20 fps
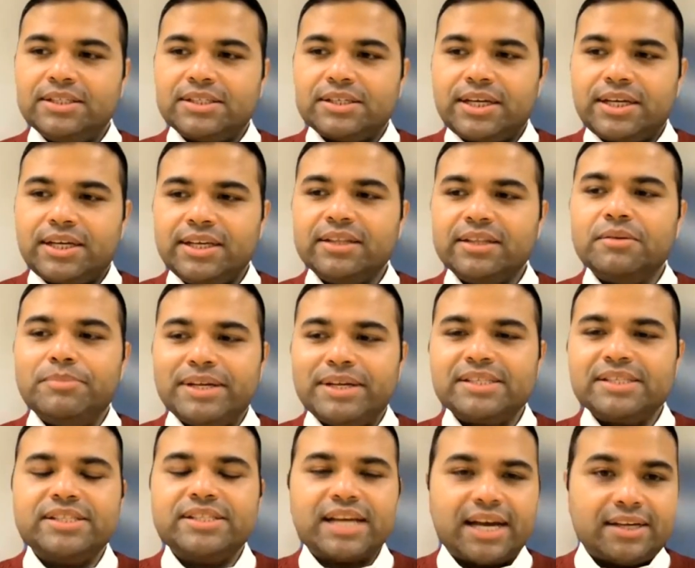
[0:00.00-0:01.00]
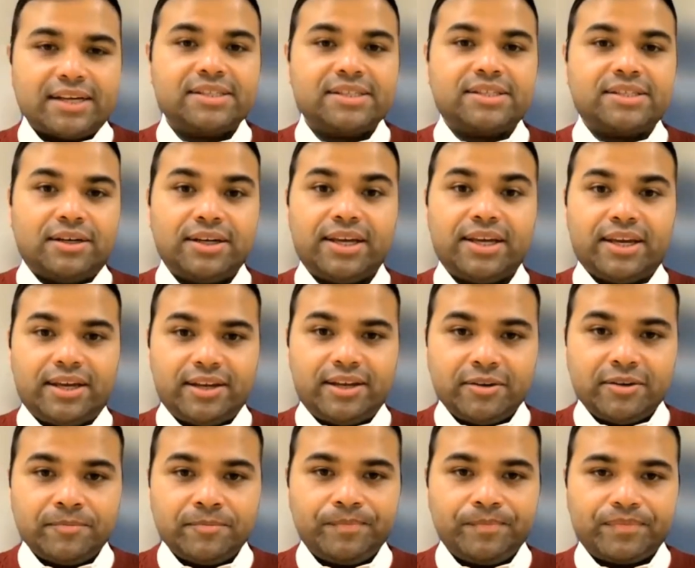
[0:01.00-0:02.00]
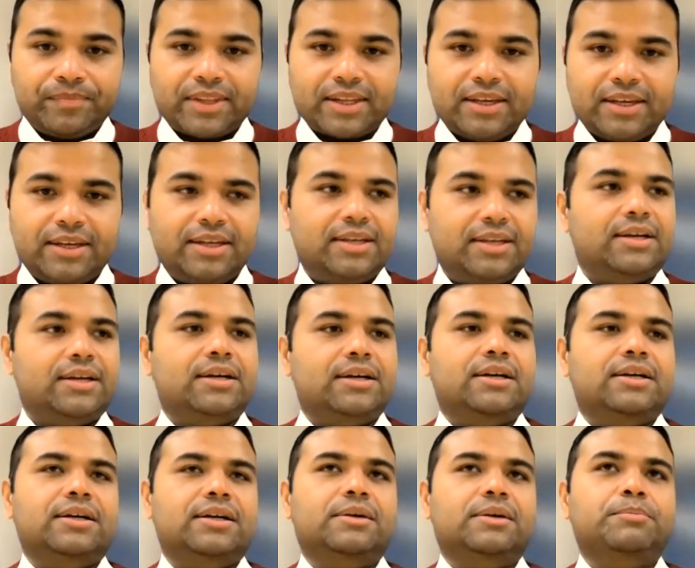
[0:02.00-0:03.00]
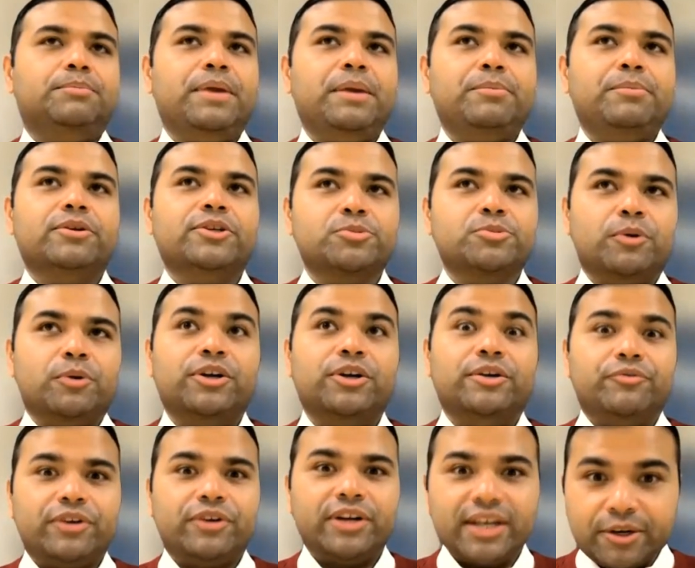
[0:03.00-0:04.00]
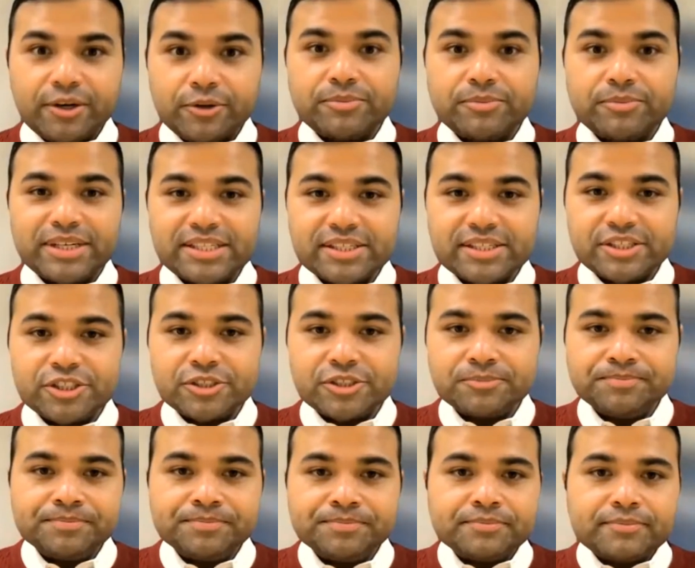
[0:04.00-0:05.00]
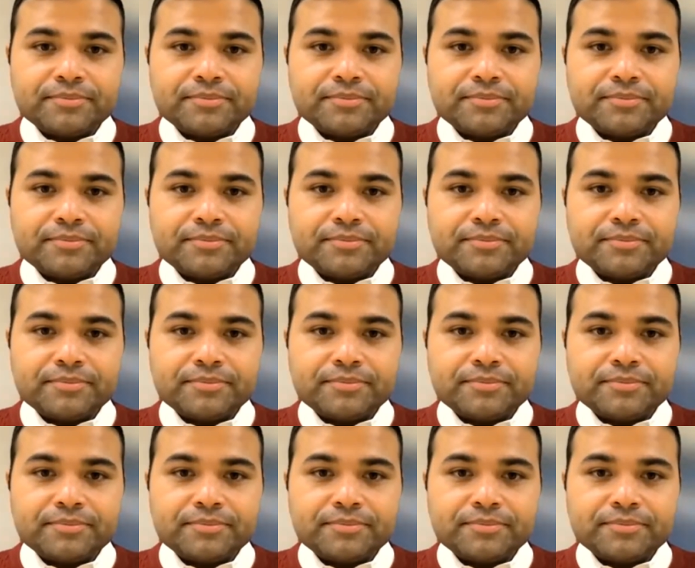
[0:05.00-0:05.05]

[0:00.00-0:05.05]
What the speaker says: And so I think the message has sunk in, and people respond differently to the message.